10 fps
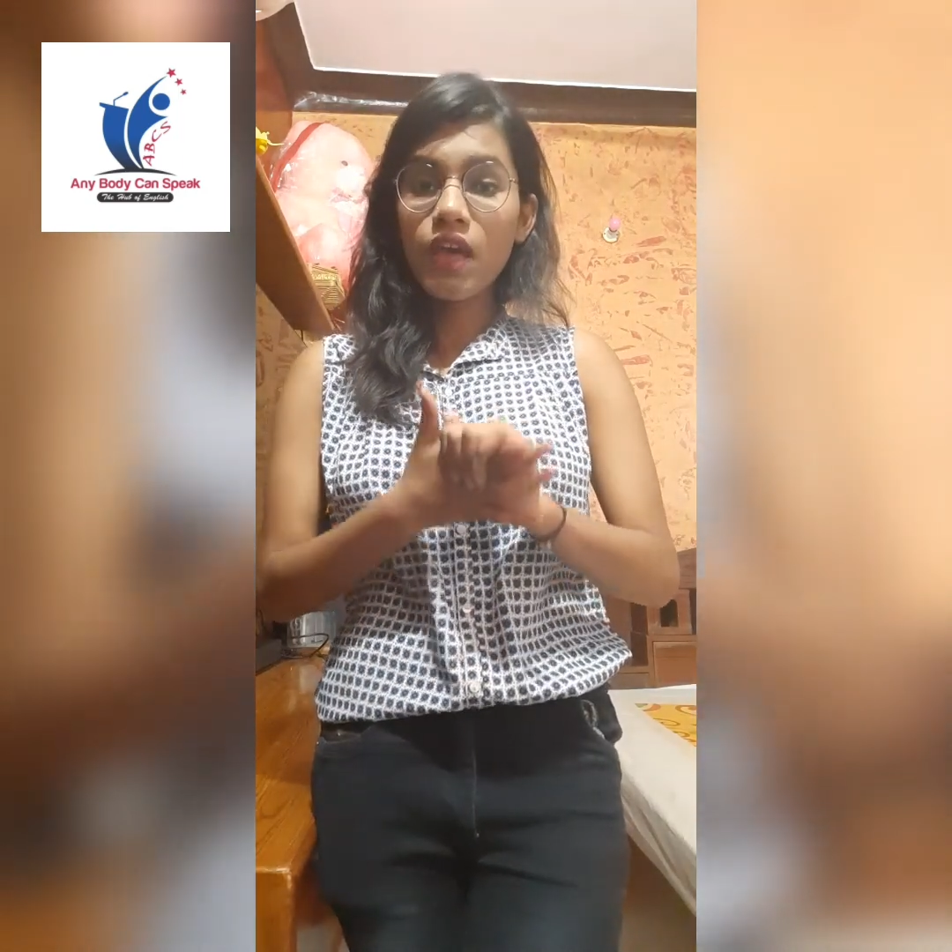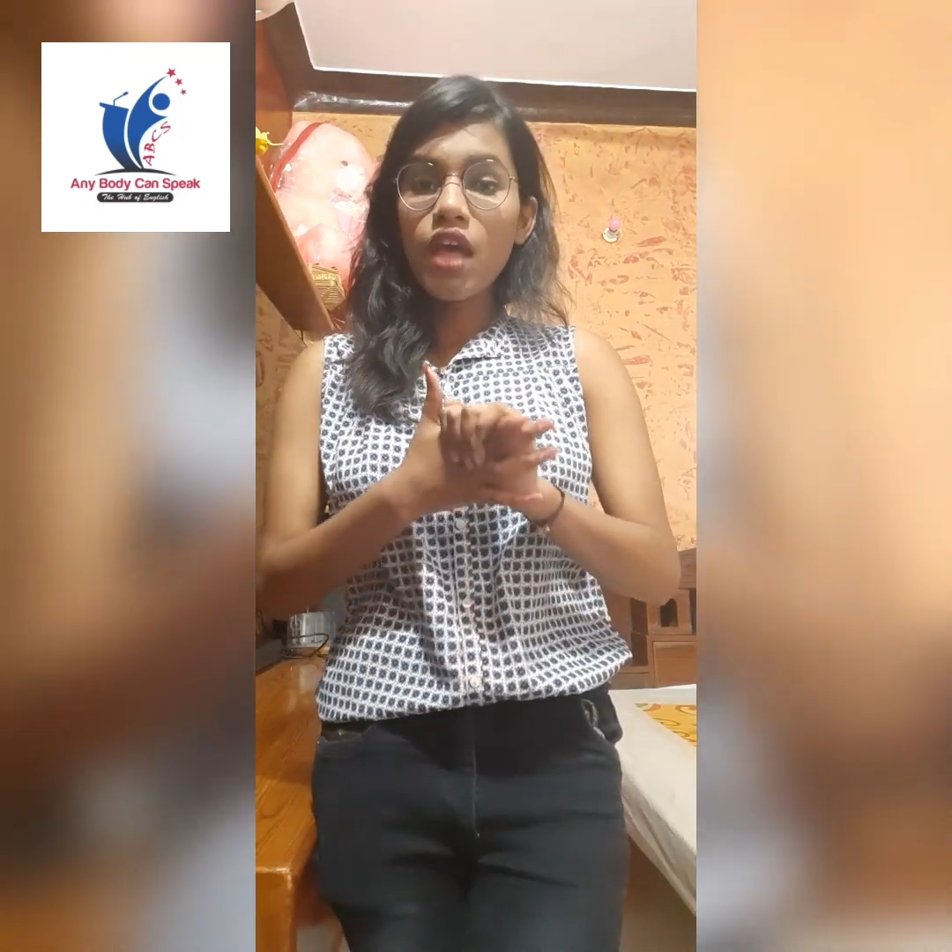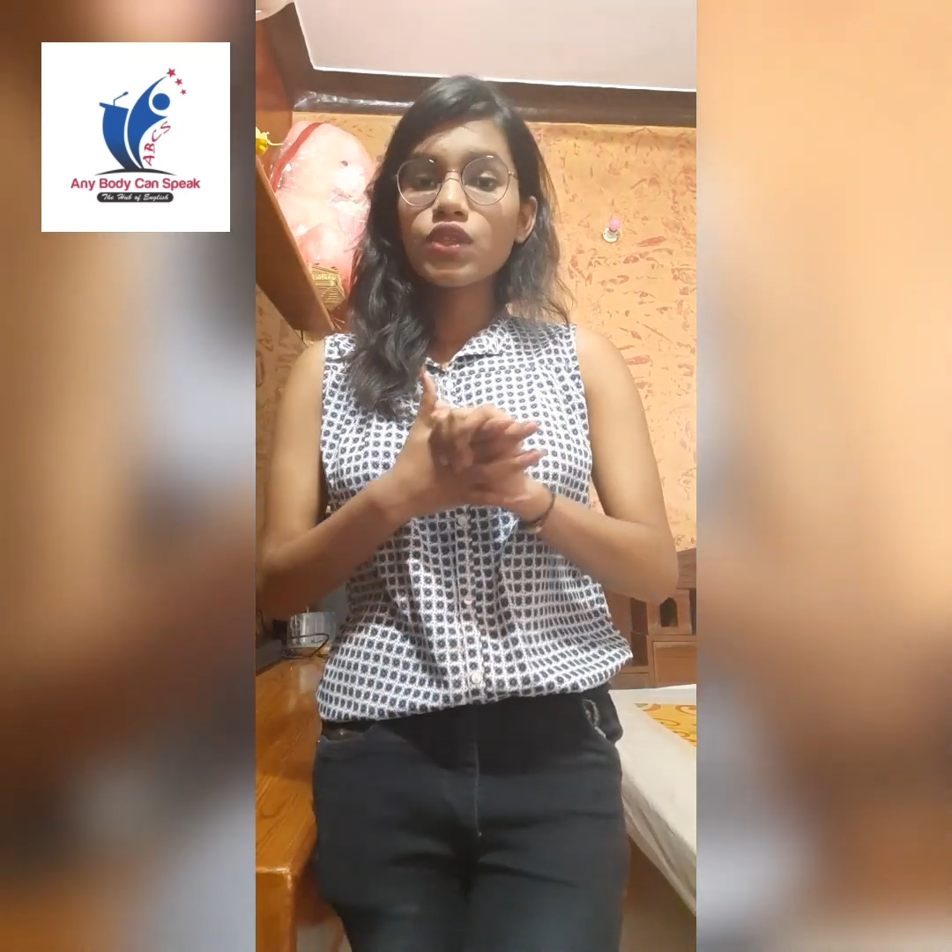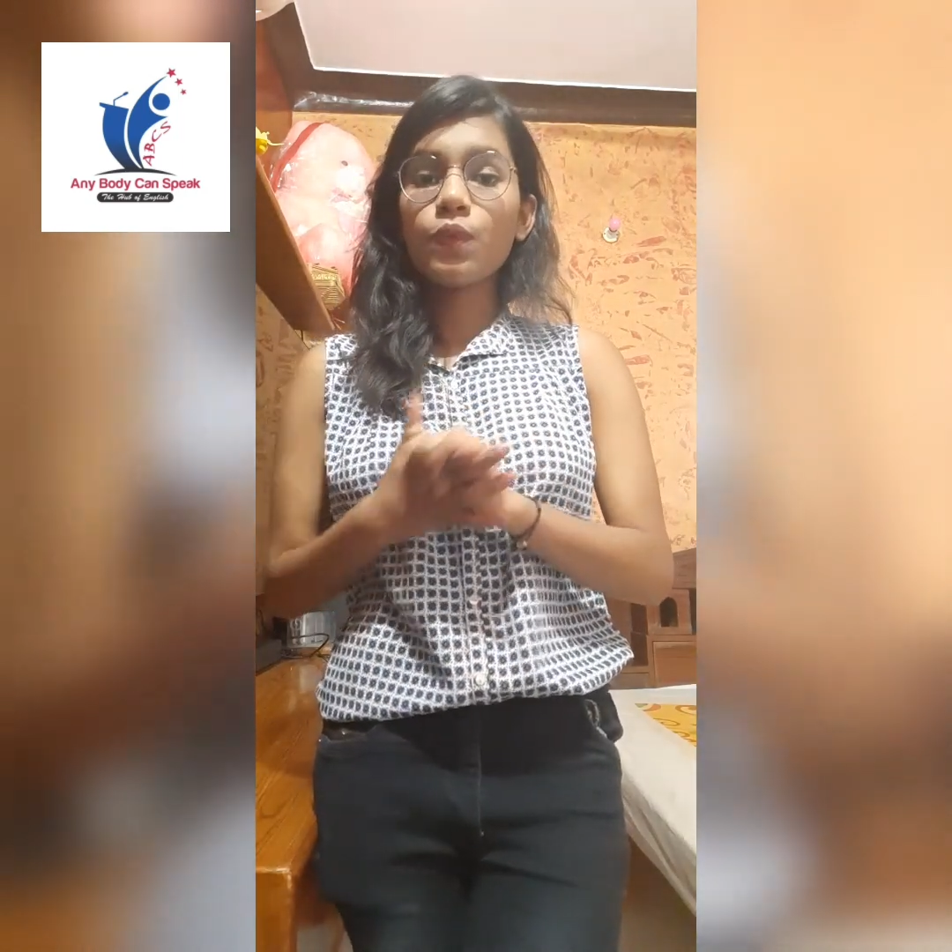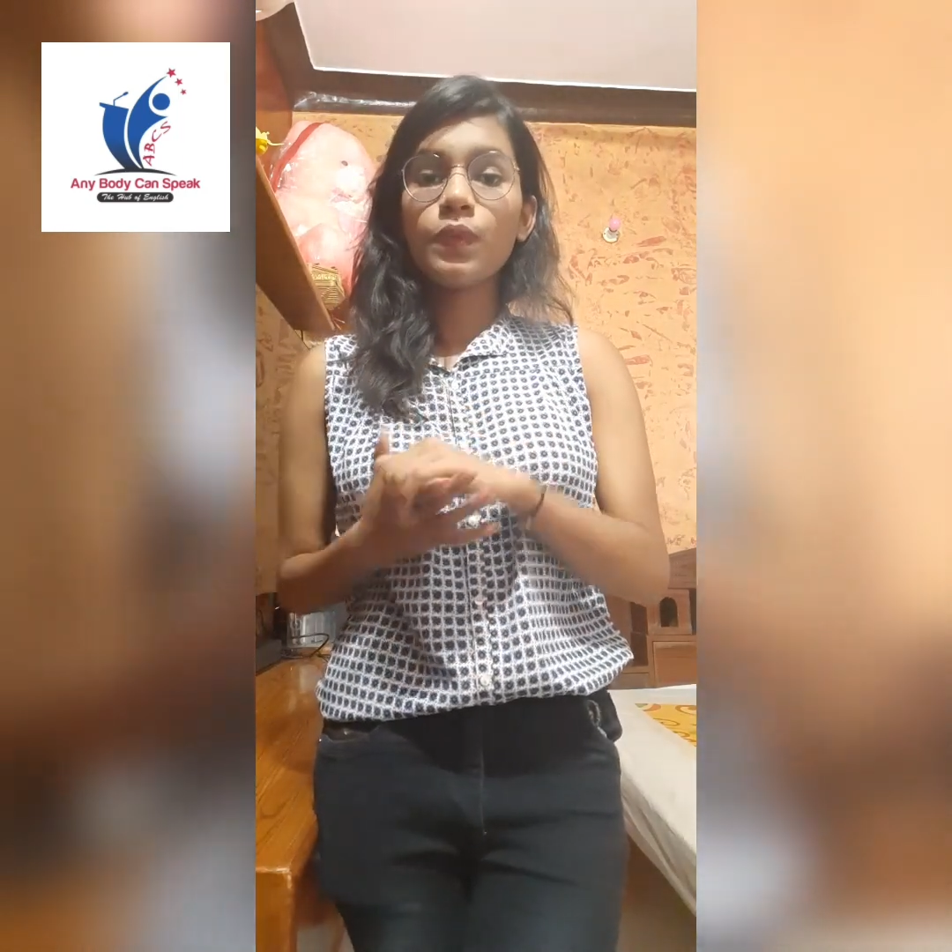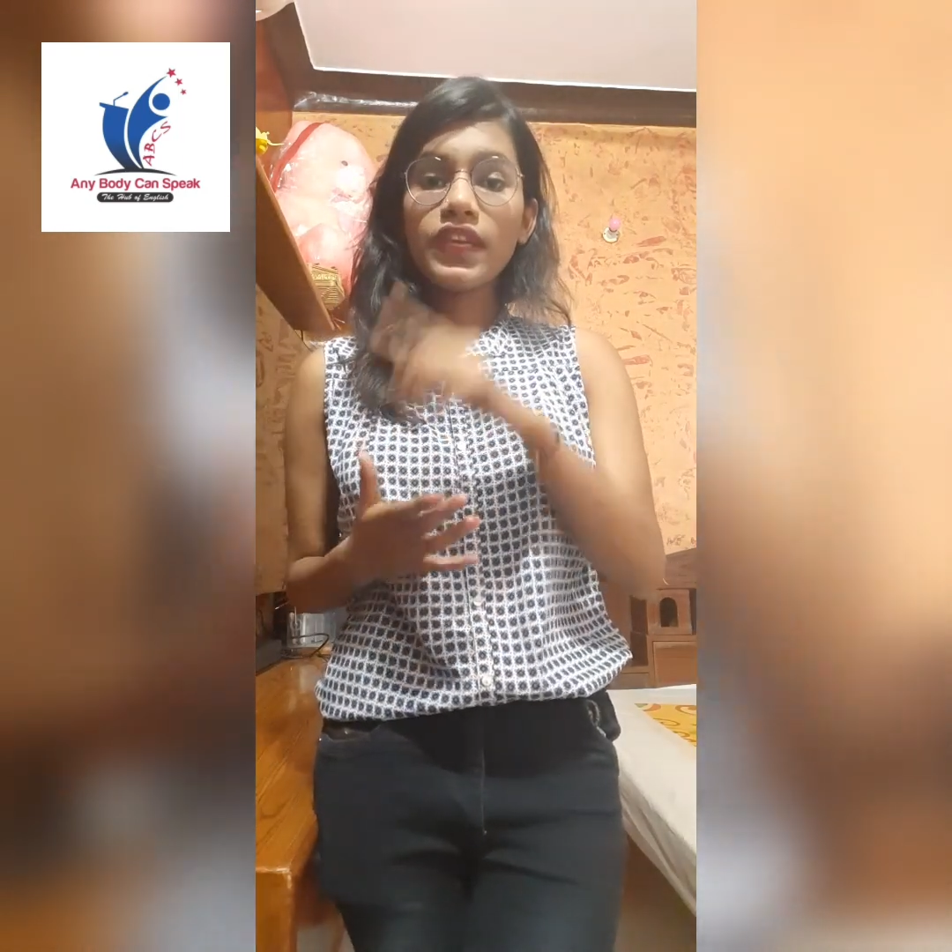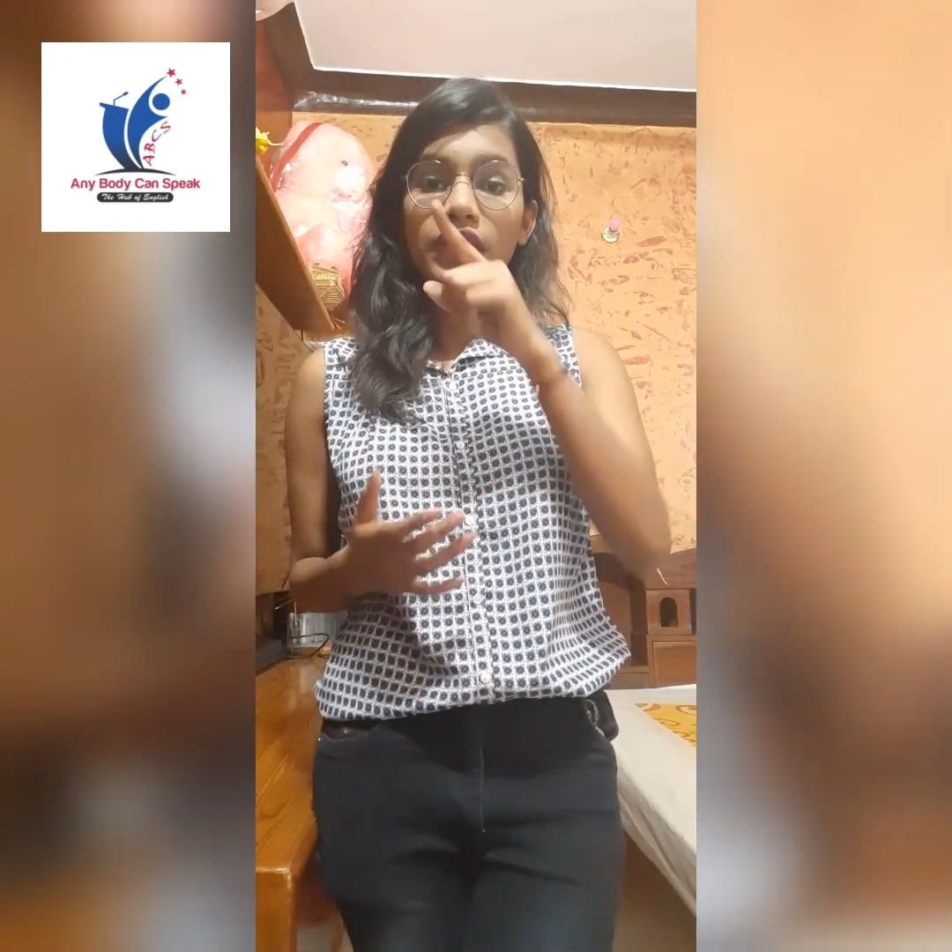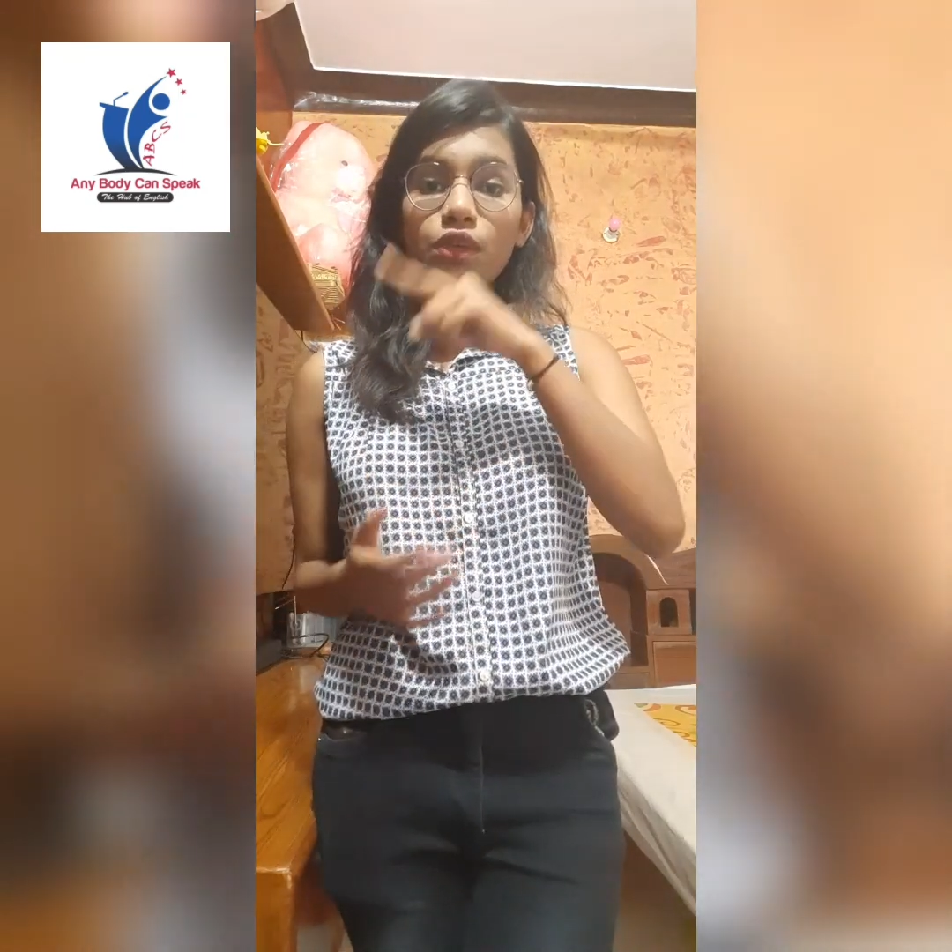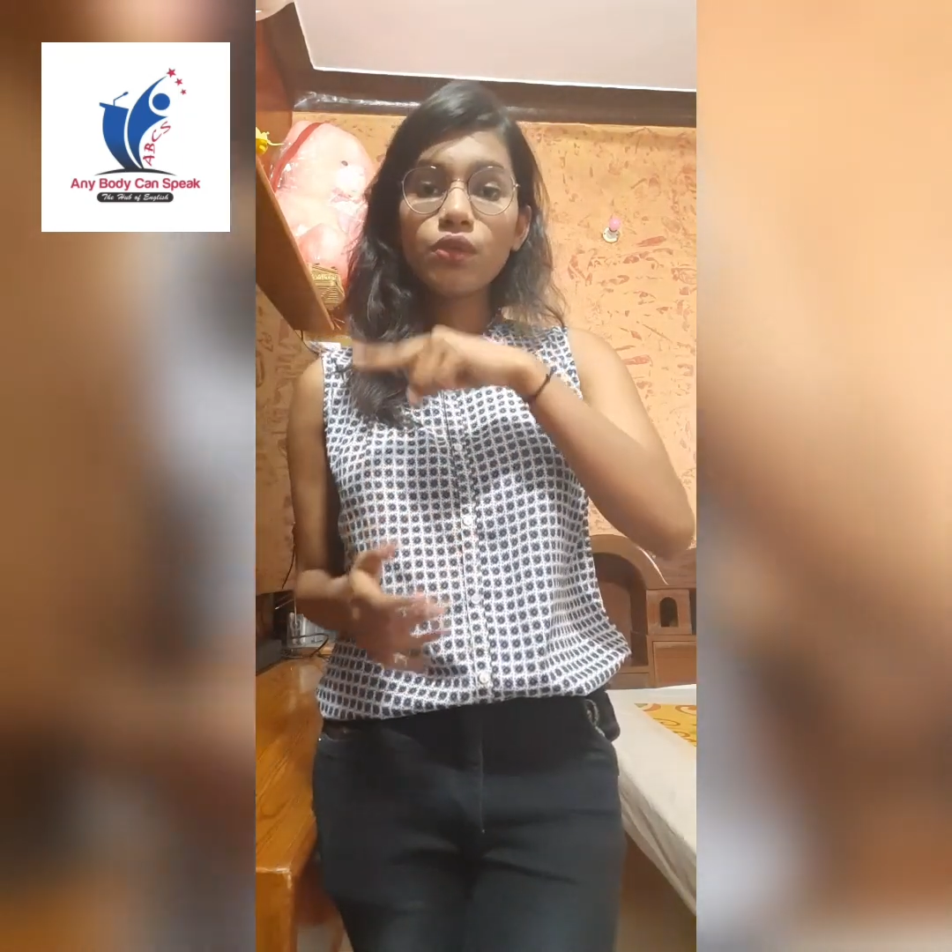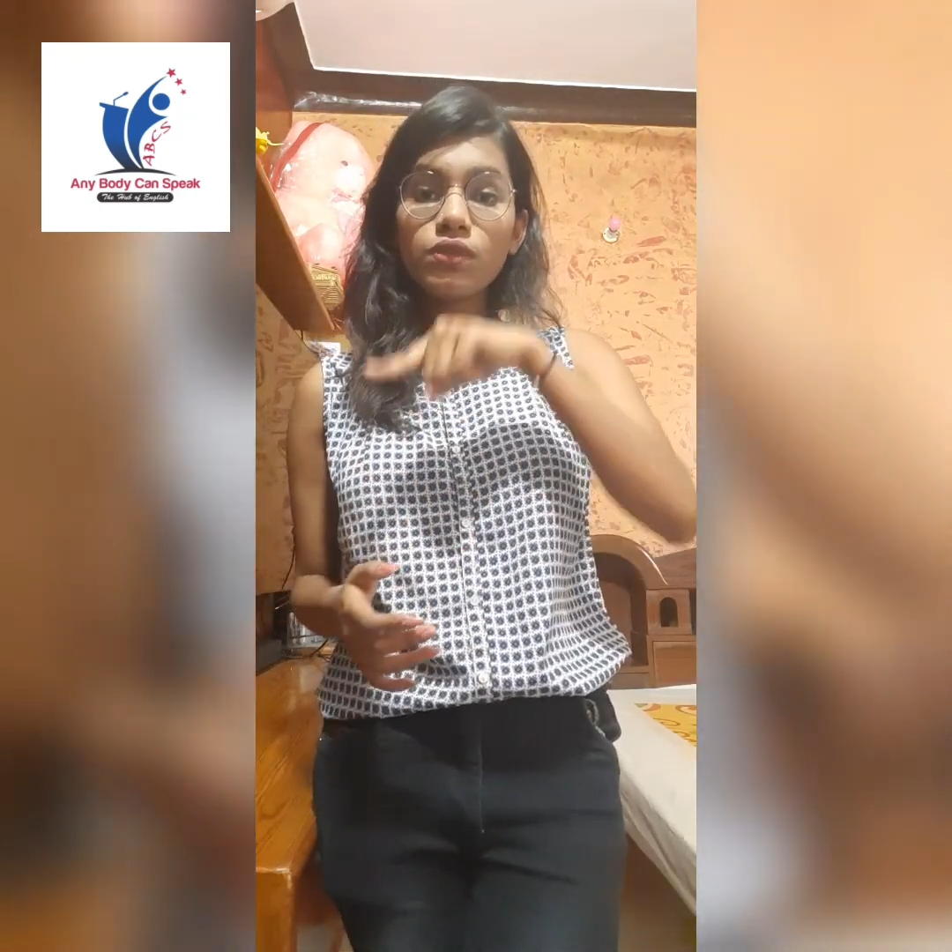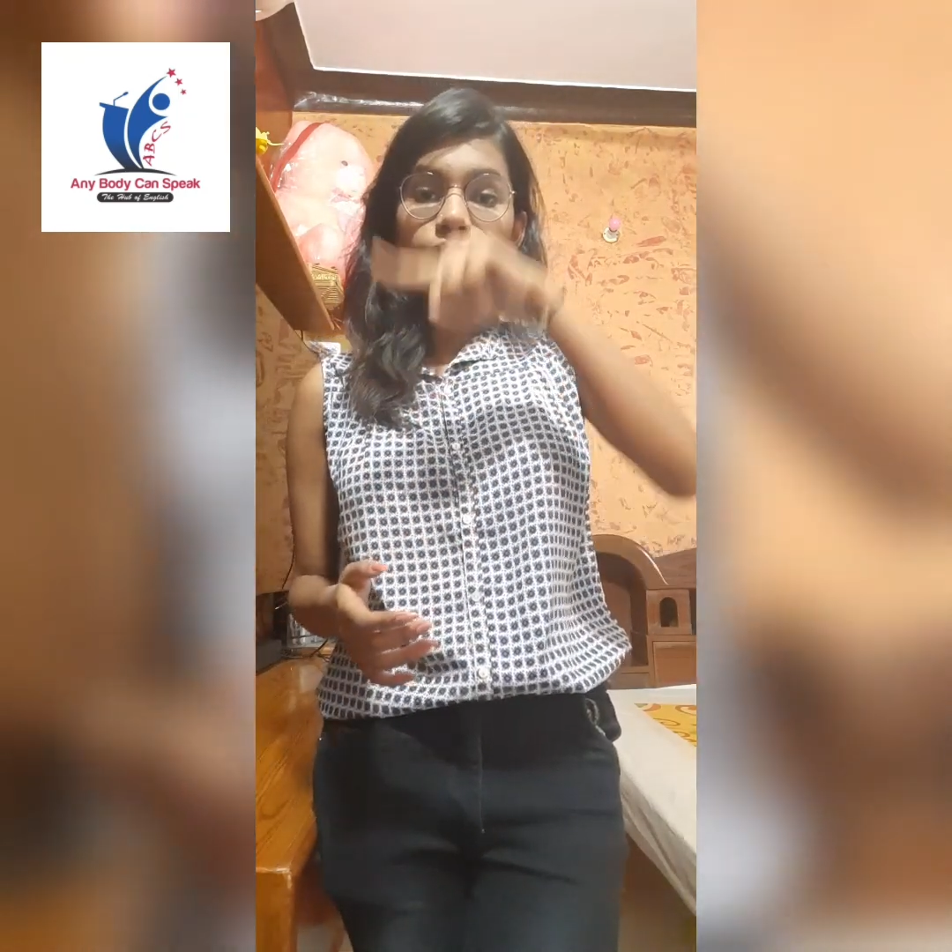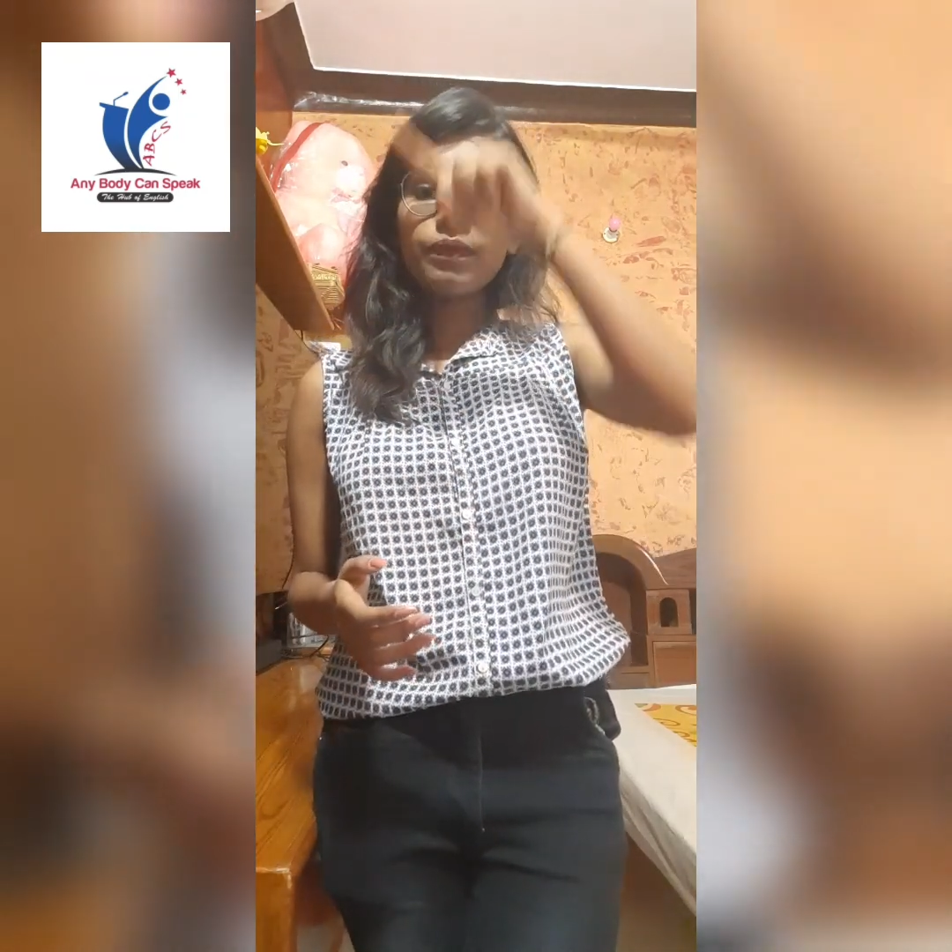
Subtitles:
So we need to